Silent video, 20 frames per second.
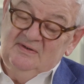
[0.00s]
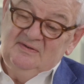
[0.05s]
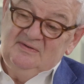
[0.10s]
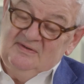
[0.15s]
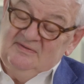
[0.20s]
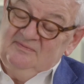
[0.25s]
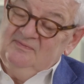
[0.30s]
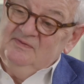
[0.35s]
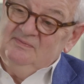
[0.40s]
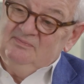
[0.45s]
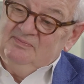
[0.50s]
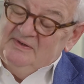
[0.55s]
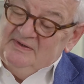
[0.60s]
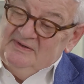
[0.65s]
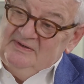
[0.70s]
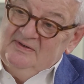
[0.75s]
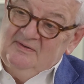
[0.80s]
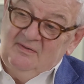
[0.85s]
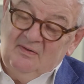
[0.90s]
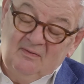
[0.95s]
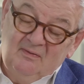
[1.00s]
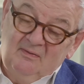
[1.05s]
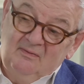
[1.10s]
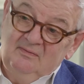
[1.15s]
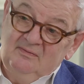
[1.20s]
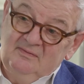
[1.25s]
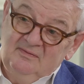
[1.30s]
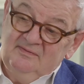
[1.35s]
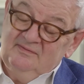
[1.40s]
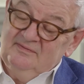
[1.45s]
They will play
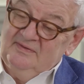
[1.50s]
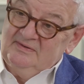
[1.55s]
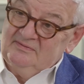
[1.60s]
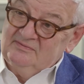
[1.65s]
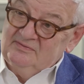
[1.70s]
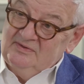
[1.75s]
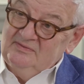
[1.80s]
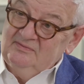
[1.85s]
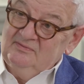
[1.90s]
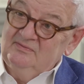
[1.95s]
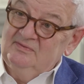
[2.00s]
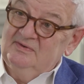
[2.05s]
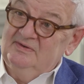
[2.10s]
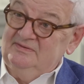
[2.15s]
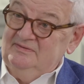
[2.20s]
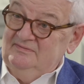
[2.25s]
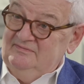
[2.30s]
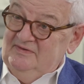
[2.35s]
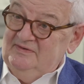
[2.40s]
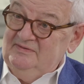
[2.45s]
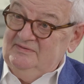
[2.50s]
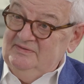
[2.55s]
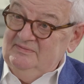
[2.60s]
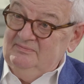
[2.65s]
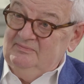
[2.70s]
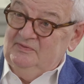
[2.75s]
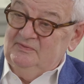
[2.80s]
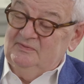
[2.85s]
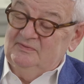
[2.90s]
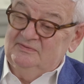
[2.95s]
all their role, and a very
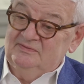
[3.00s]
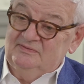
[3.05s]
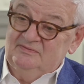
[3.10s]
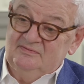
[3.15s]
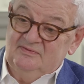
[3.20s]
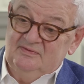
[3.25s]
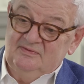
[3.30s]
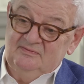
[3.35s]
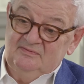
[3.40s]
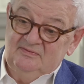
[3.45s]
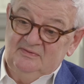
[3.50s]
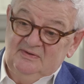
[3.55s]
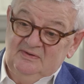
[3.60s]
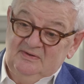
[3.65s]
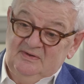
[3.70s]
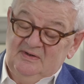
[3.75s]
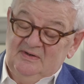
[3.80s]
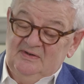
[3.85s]
important role.